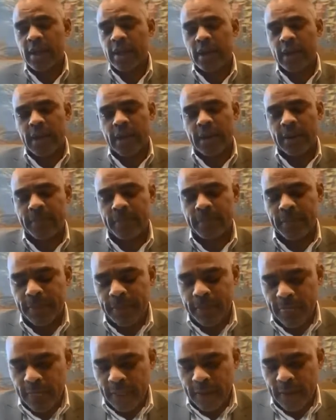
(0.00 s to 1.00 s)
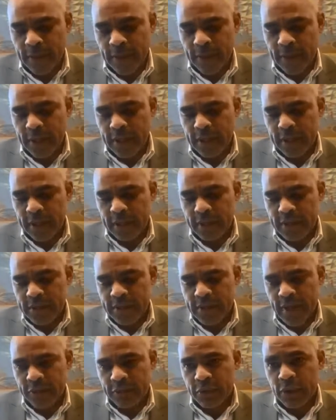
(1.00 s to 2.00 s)
um, uh, you know and
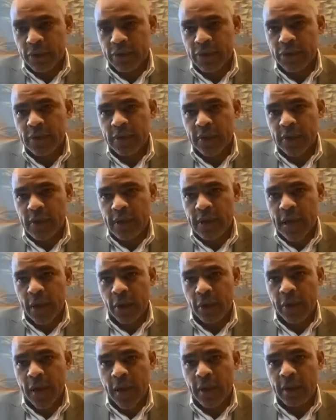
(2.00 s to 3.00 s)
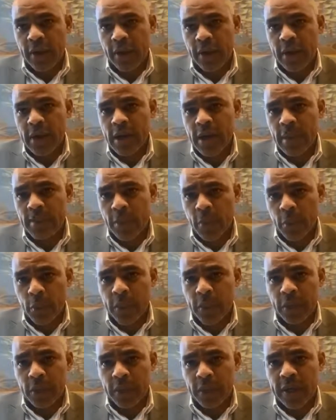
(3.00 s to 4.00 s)
South Coast health area. But
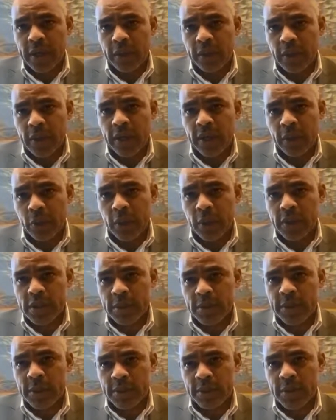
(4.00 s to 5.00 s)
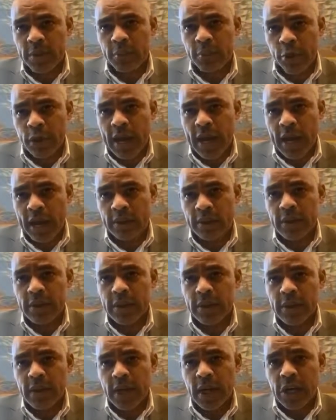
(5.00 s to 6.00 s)
we we really want to be able to pull out
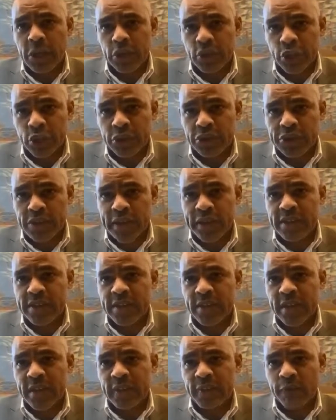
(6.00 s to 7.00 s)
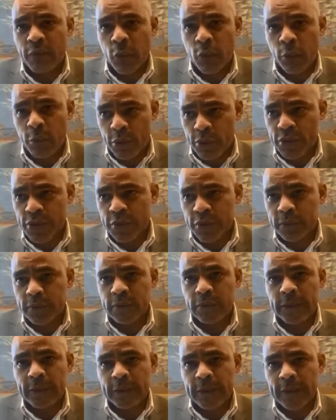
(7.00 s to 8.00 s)
good data for Bristol.
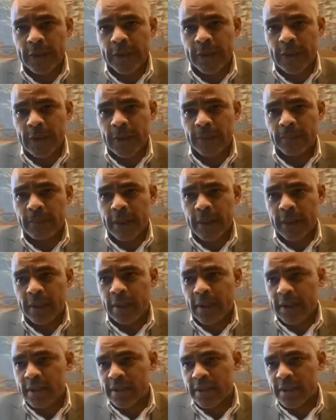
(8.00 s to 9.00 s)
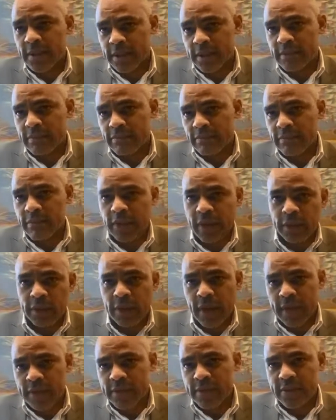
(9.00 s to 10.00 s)
Um, and that's you know
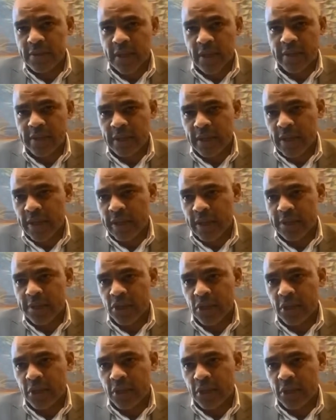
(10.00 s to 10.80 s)
that's that again that's the